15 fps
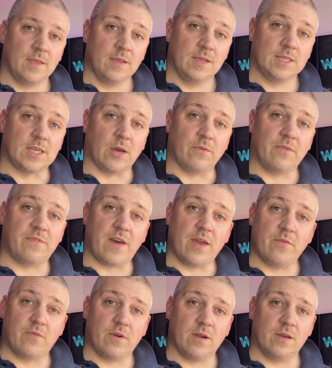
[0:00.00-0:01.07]
So
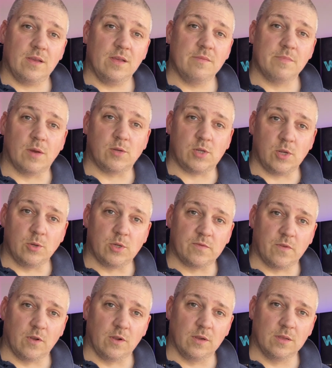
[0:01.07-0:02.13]
favourite, most
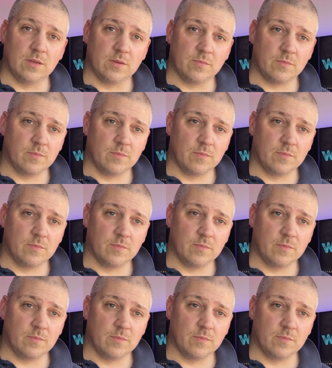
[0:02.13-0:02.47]
useful,